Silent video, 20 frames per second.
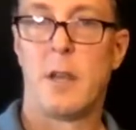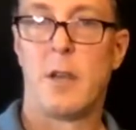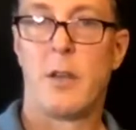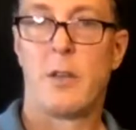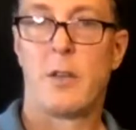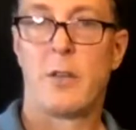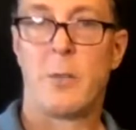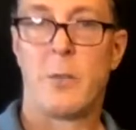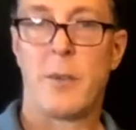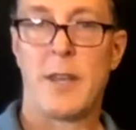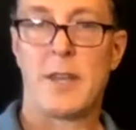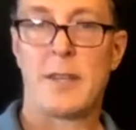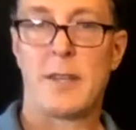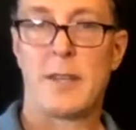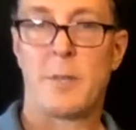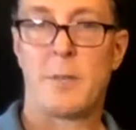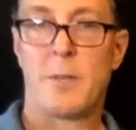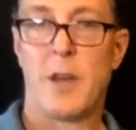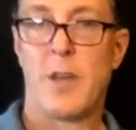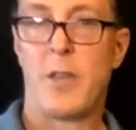So basically
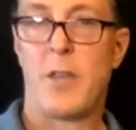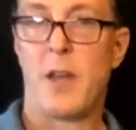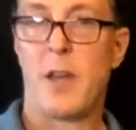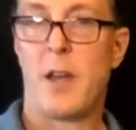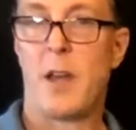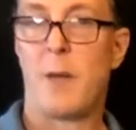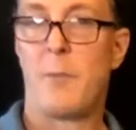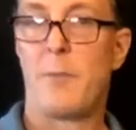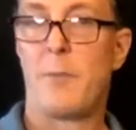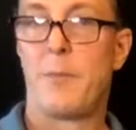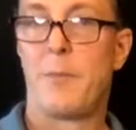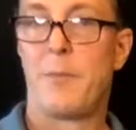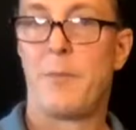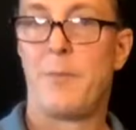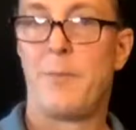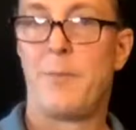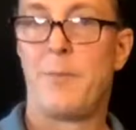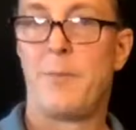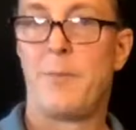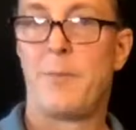my
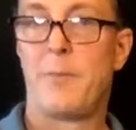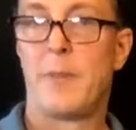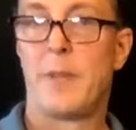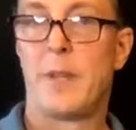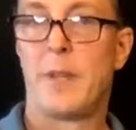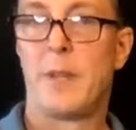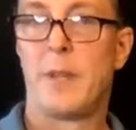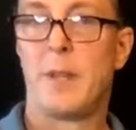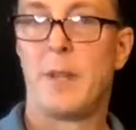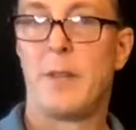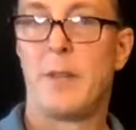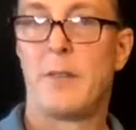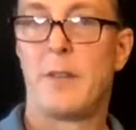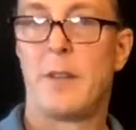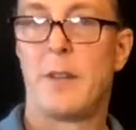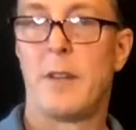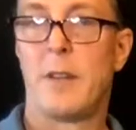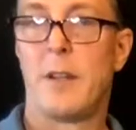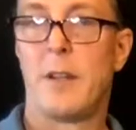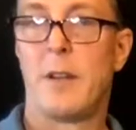thumb is
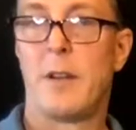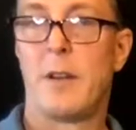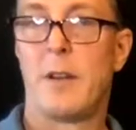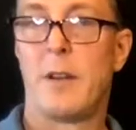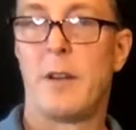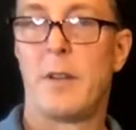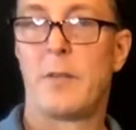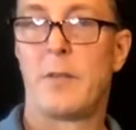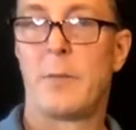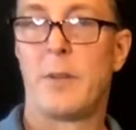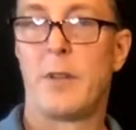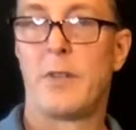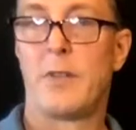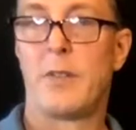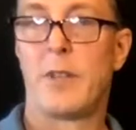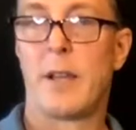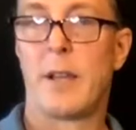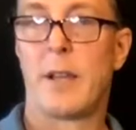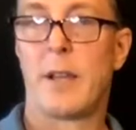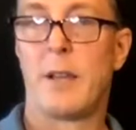in there a split
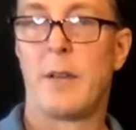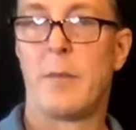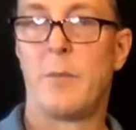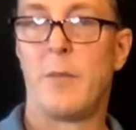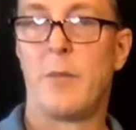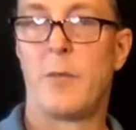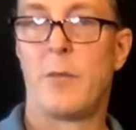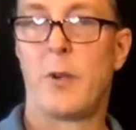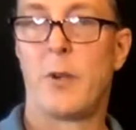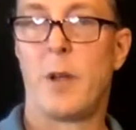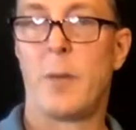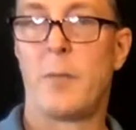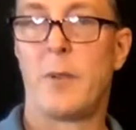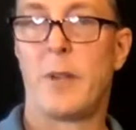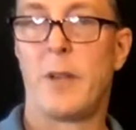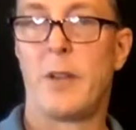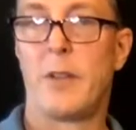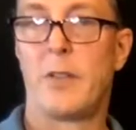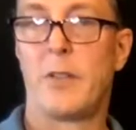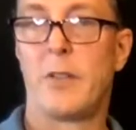second before I
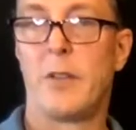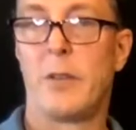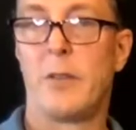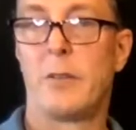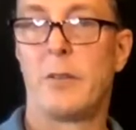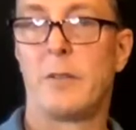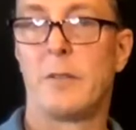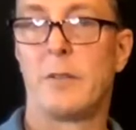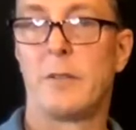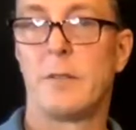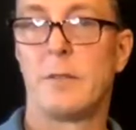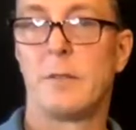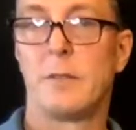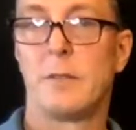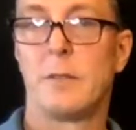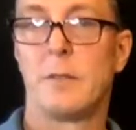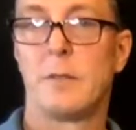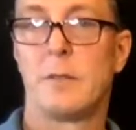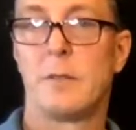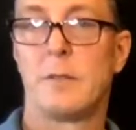play this note,
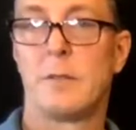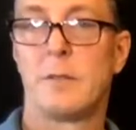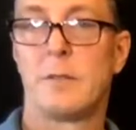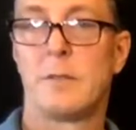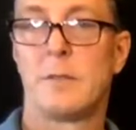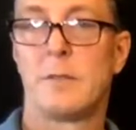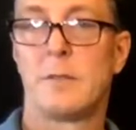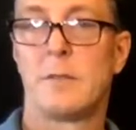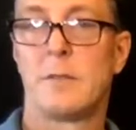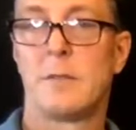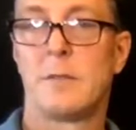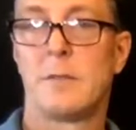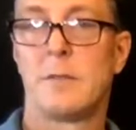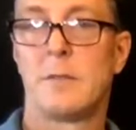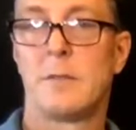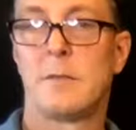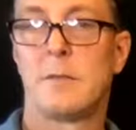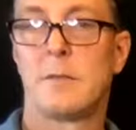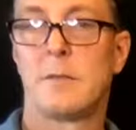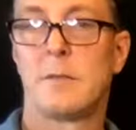
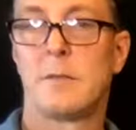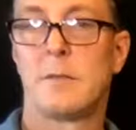and